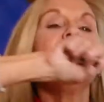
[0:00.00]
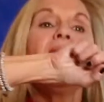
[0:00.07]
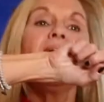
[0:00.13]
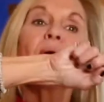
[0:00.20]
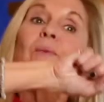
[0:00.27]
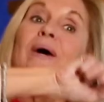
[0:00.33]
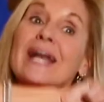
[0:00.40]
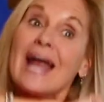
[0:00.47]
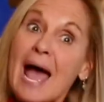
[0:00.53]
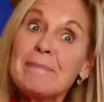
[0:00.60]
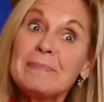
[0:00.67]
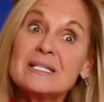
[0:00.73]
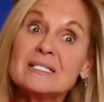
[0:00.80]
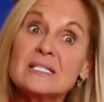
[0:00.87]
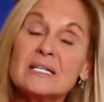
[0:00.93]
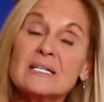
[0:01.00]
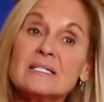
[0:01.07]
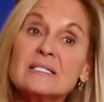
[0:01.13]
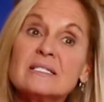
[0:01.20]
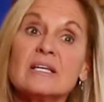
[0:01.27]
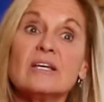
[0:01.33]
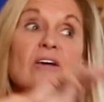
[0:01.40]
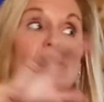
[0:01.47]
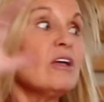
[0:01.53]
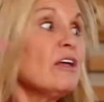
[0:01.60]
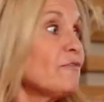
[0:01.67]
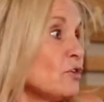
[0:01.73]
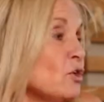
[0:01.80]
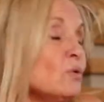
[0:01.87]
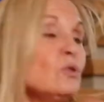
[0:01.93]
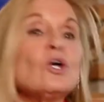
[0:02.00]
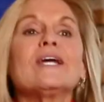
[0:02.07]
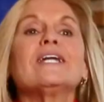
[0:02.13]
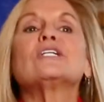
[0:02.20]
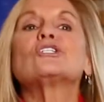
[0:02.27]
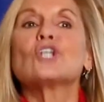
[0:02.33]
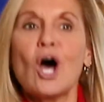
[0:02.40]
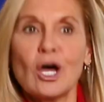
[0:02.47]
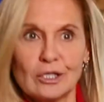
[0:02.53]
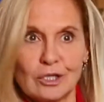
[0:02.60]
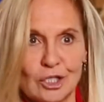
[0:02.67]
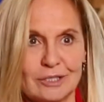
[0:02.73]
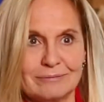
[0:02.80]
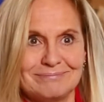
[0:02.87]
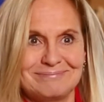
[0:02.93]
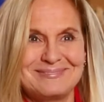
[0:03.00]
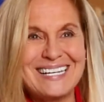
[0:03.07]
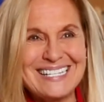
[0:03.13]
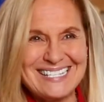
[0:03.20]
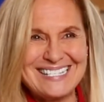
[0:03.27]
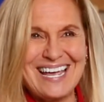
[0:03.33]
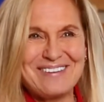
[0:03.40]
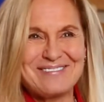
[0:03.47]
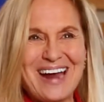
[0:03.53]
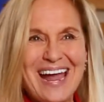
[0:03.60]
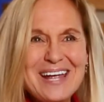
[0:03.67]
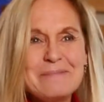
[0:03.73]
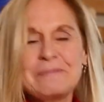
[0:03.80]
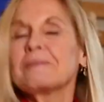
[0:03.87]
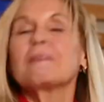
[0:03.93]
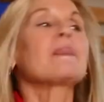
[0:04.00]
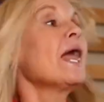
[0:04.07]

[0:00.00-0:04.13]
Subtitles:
And what happens is, if you look at a toddler, let's say, right?